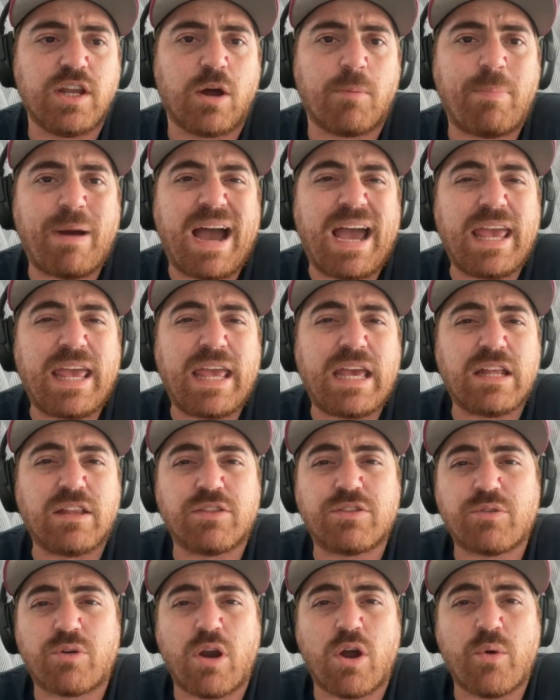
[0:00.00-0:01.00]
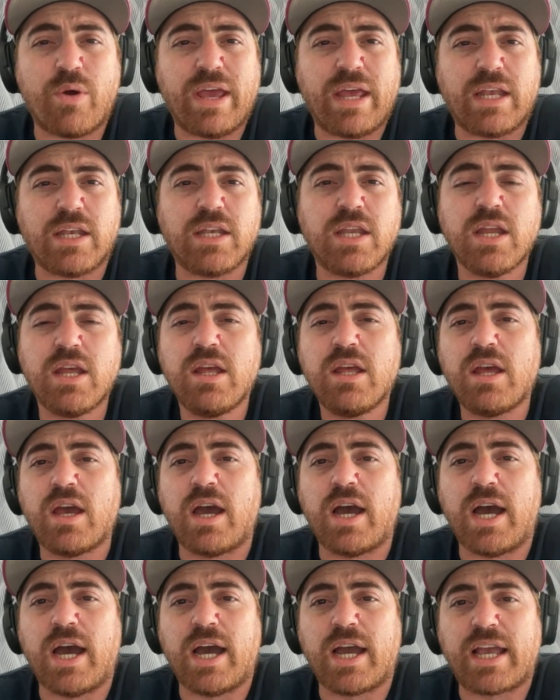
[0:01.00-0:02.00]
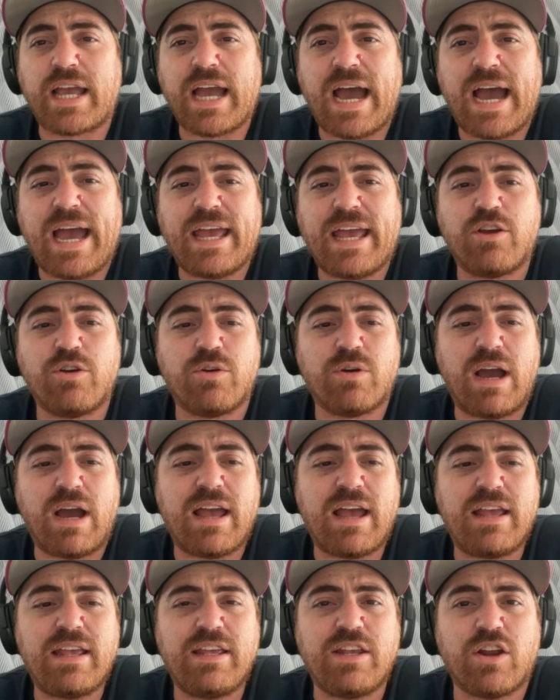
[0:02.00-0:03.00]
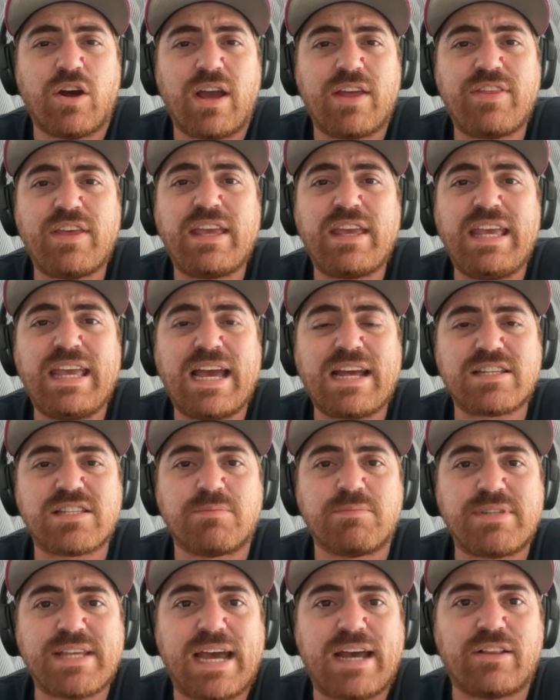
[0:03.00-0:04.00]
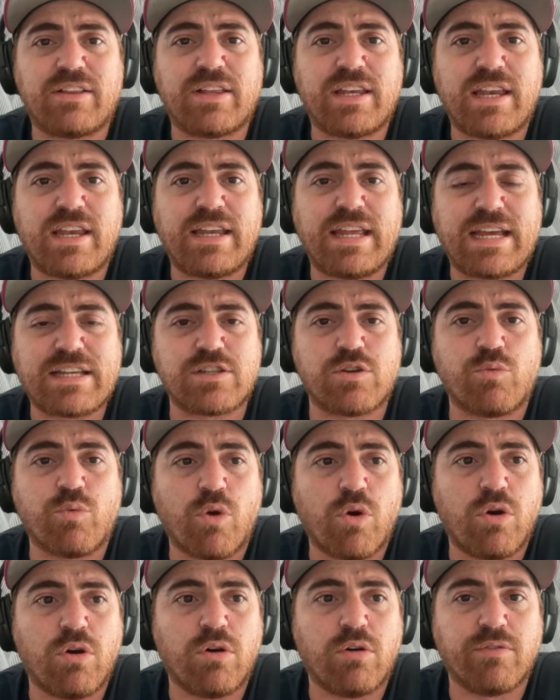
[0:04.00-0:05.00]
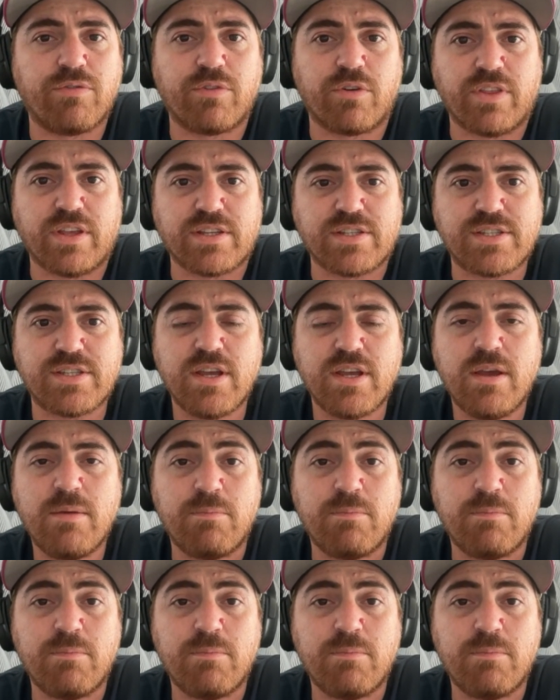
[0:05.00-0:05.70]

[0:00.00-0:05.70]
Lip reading: buy-in, throw-in guy who I think he has some talent and he has a role for this